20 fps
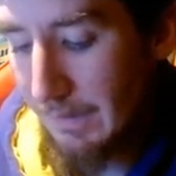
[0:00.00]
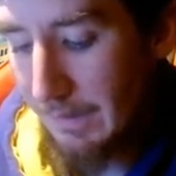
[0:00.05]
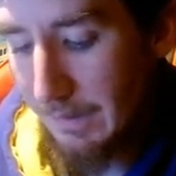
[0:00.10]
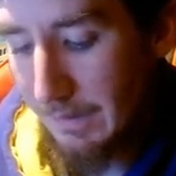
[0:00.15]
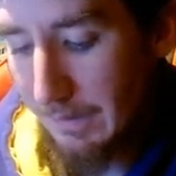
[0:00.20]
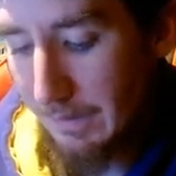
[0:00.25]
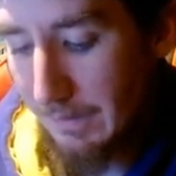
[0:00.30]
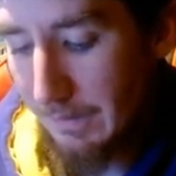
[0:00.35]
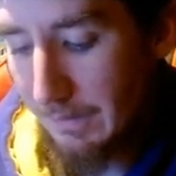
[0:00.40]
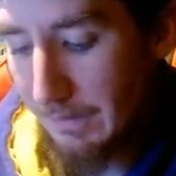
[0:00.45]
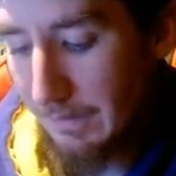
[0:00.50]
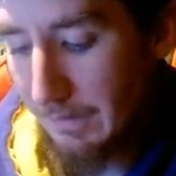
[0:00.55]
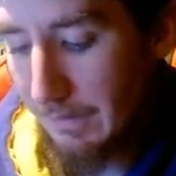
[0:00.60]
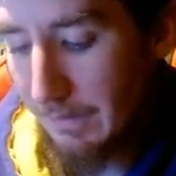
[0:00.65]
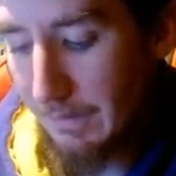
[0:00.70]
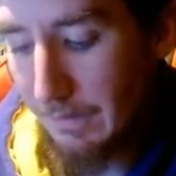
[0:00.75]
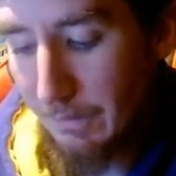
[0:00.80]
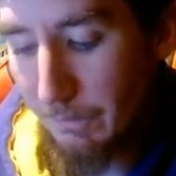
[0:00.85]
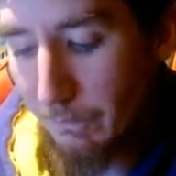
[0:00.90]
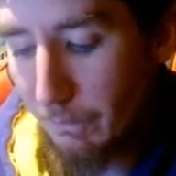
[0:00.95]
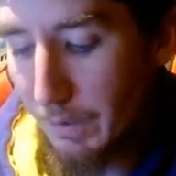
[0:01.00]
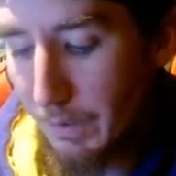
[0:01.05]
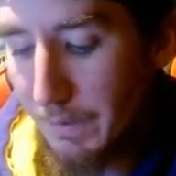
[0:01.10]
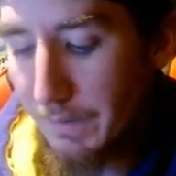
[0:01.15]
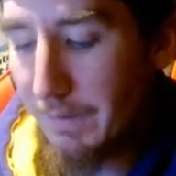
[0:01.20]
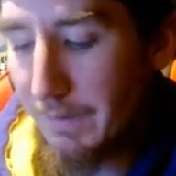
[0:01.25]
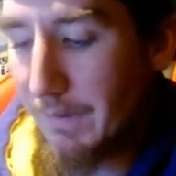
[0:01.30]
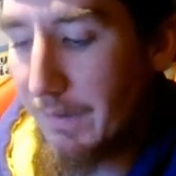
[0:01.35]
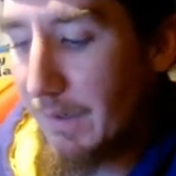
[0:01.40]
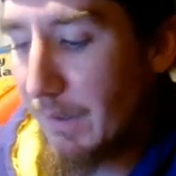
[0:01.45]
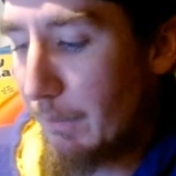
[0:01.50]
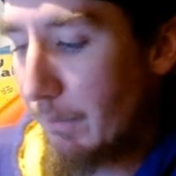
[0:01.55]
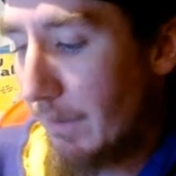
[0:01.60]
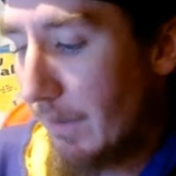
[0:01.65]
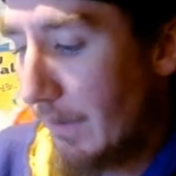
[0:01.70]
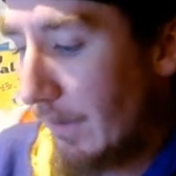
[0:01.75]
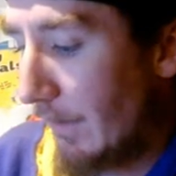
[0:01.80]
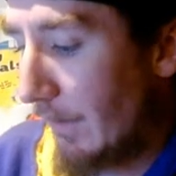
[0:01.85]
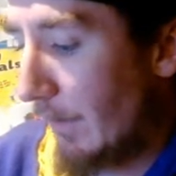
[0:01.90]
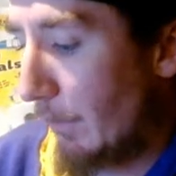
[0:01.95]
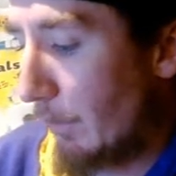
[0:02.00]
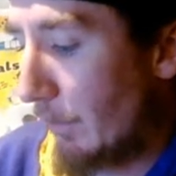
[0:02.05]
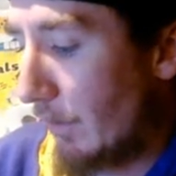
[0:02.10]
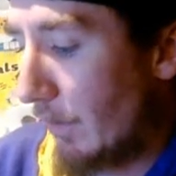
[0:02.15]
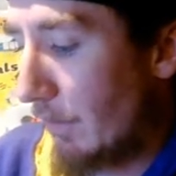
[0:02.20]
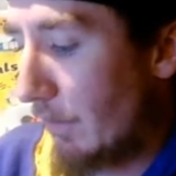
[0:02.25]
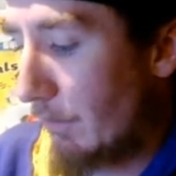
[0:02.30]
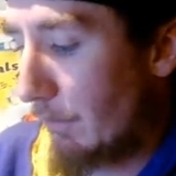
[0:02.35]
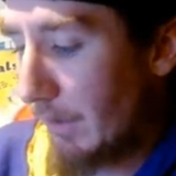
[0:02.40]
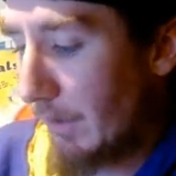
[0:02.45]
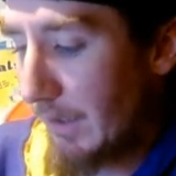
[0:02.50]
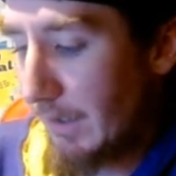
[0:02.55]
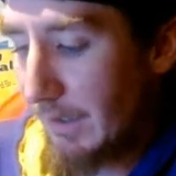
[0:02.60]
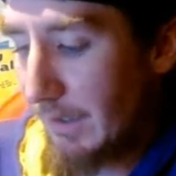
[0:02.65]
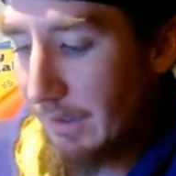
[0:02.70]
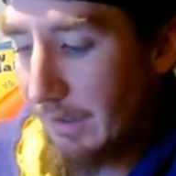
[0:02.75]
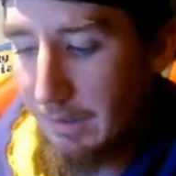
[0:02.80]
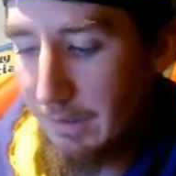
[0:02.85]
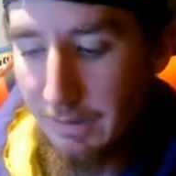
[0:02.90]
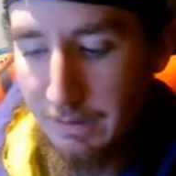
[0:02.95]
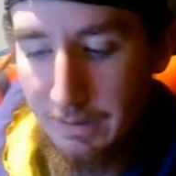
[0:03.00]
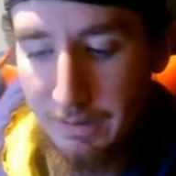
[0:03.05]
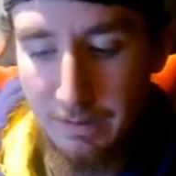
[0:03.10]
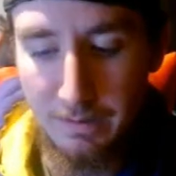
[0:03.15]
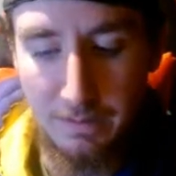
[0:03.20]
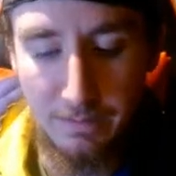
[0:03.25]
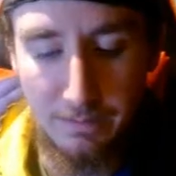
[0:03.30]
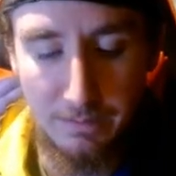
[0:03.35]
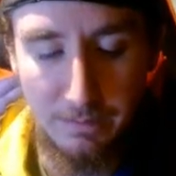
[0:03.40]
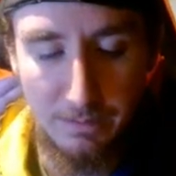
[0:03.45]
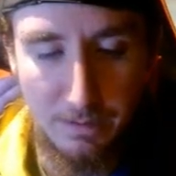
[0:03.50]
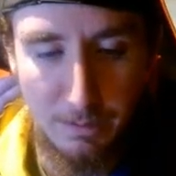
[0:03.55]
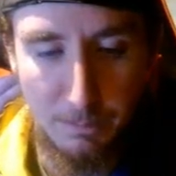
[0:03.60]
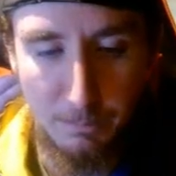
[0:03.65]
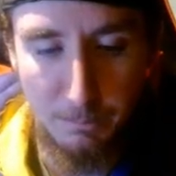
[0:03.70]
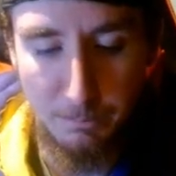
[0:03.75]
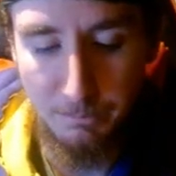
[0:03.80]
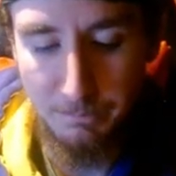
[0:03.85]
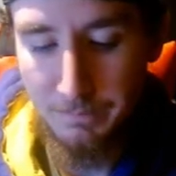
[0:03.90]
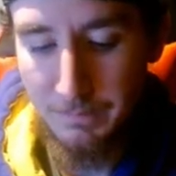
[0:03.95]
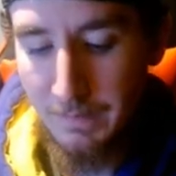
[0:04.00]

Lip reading: and not one time did Lipscomb lead in this game.